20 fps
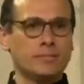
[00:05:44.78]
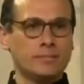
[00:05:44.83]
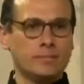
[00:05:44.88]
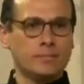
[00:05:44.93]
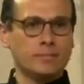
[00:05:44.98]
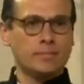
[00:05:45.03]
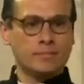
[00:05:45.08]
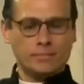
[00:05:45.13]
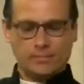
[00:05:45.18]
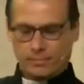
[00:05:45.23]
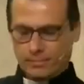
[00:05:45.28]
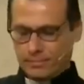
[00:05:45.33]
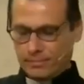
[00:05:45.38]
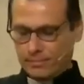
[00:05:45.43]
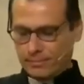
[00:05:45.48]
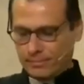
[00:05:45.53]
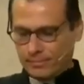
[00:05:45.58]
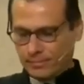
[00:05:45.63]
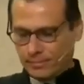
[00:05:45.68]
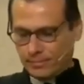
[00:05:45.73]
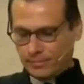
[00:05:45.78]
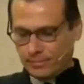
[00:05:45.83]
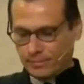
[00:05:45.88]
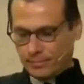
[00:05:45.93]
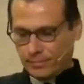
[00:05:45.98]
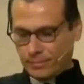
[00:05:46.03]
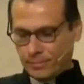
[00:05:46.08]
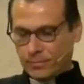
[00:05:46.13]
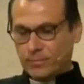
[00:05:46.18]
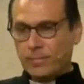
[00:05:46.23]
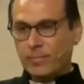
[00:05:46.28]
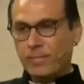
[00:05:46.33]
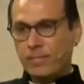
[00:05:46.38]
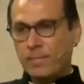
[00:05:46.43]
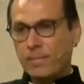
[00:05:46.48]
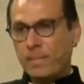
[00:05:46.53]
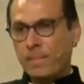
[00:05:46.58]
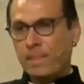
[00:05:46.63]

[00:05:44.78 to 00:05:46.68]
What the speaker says: Nothing is said.